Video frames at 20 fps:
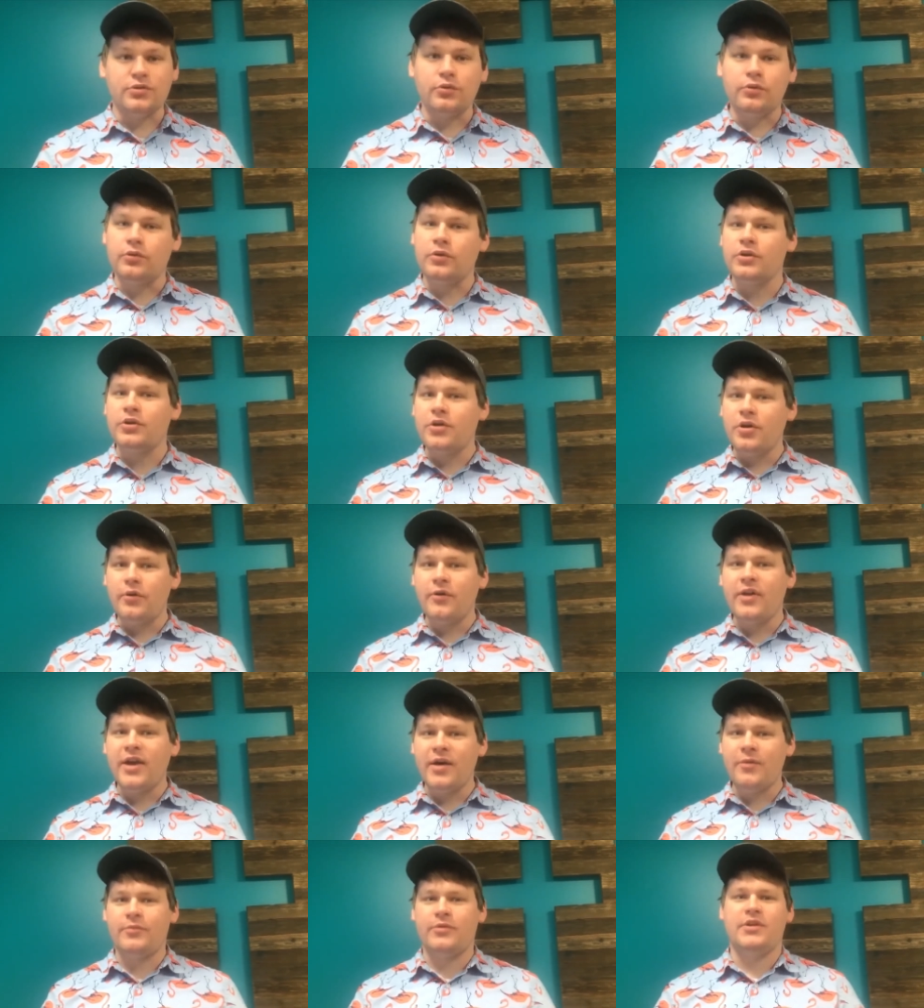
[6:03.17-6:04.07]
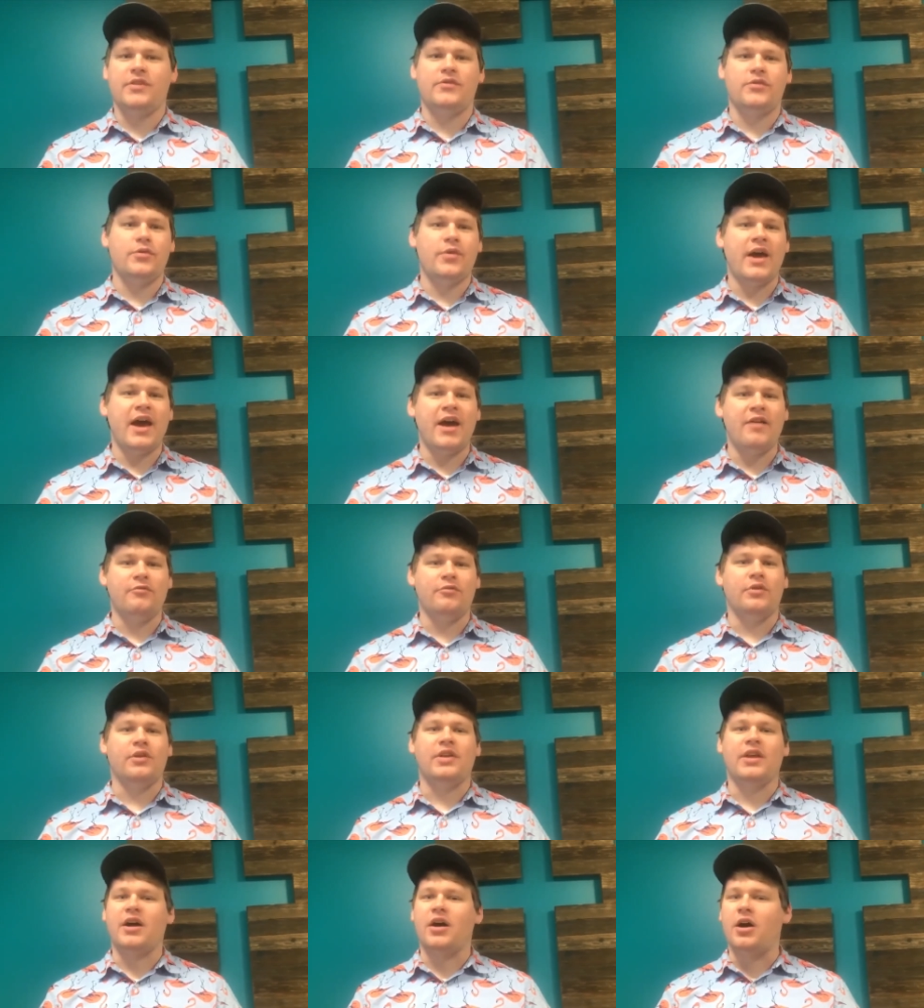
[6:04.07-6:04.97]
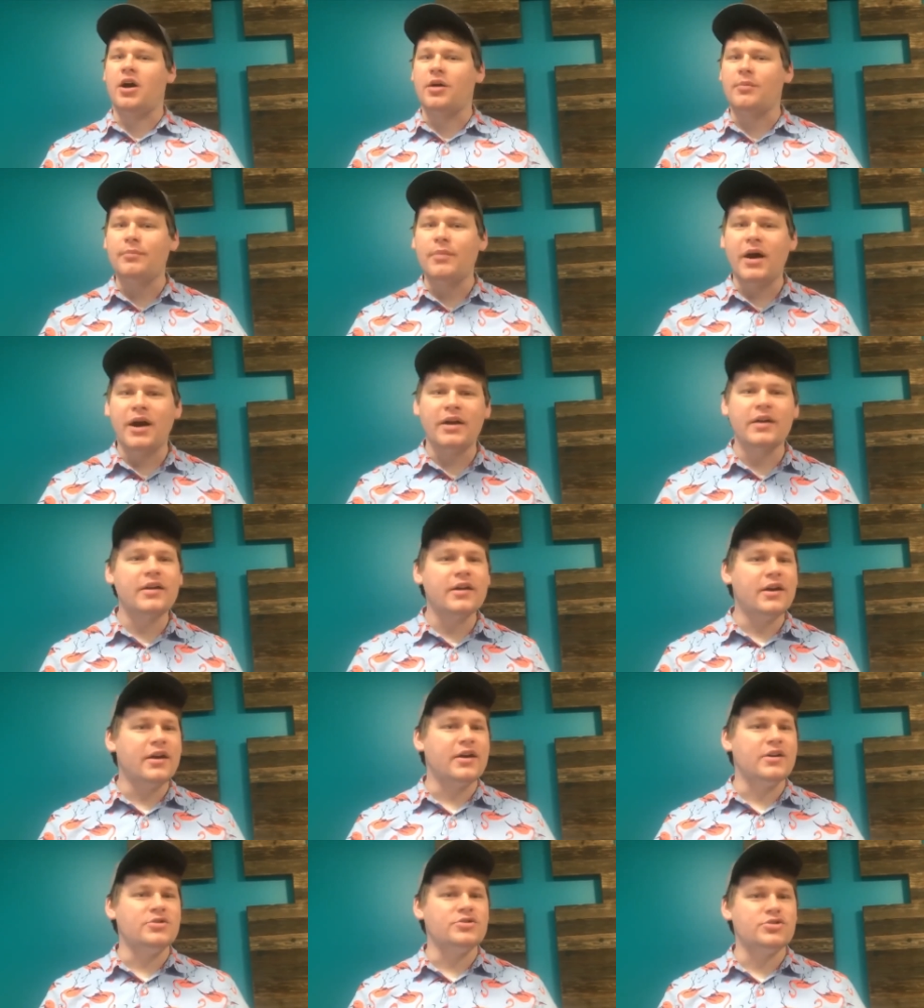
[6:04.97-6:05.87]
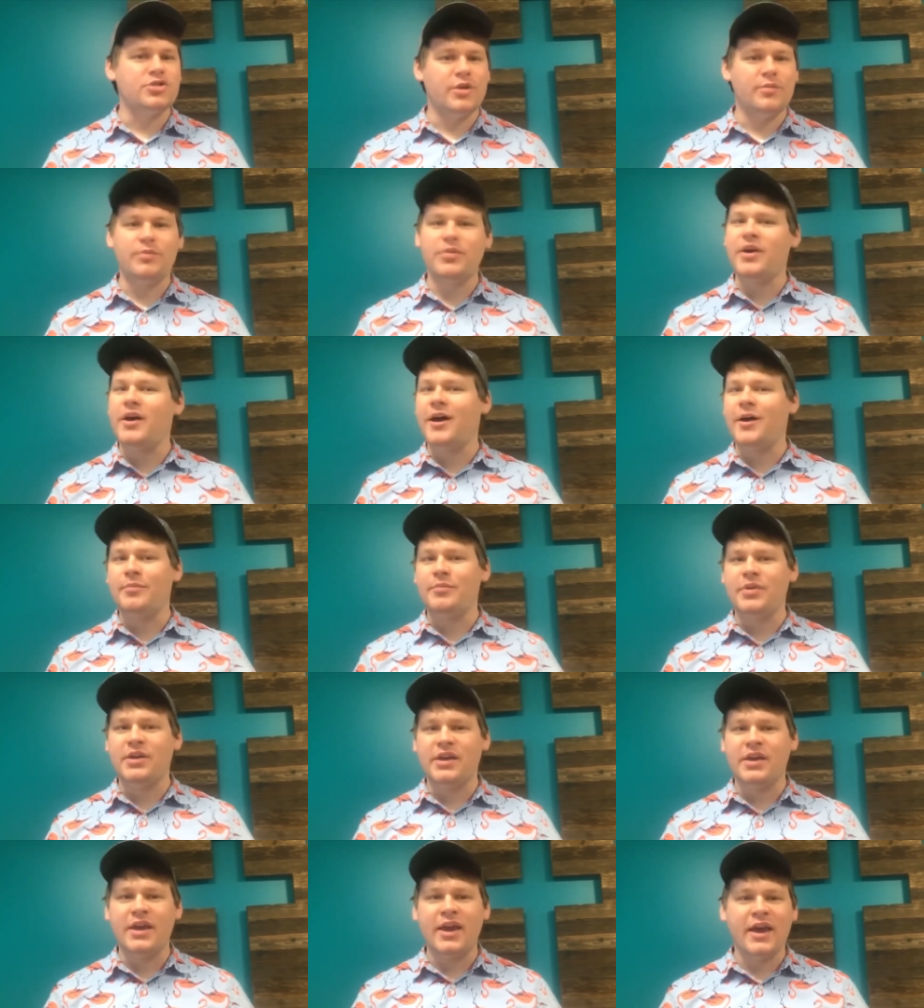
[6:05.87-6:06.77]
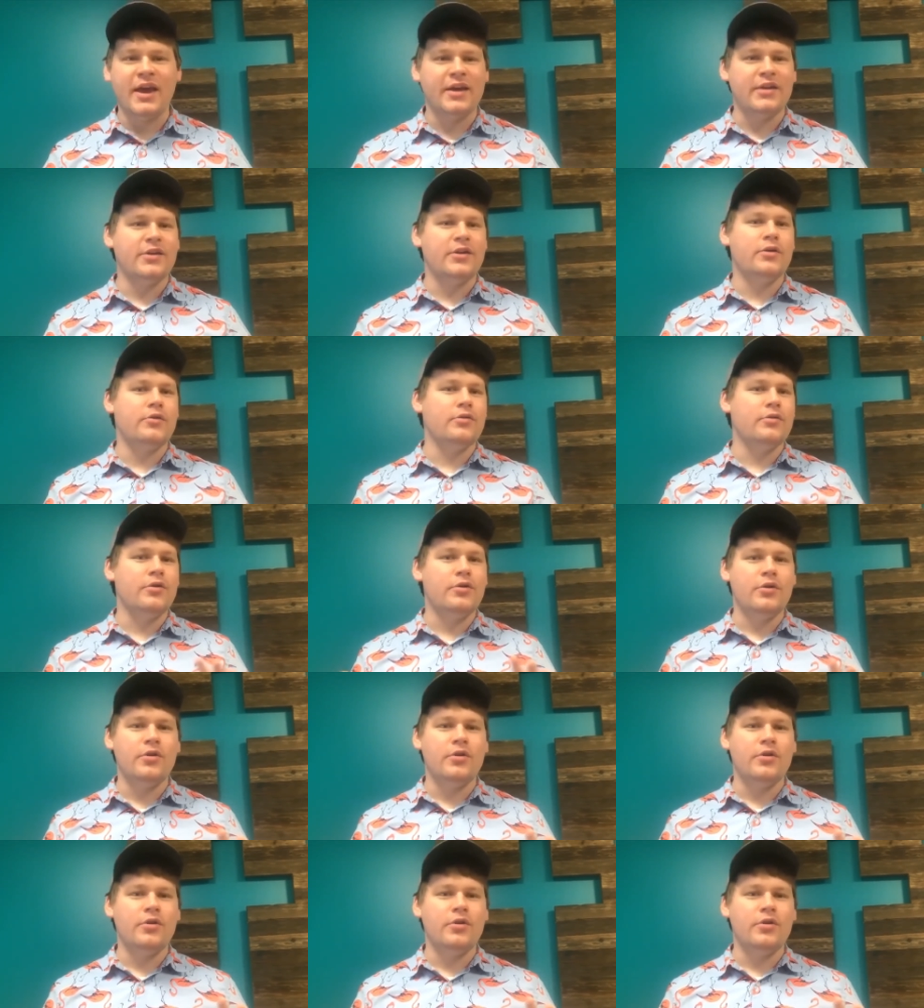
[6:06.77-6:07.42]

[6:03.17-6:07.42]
or go get one if you have one, like a harmonica, a trumpet, a piano,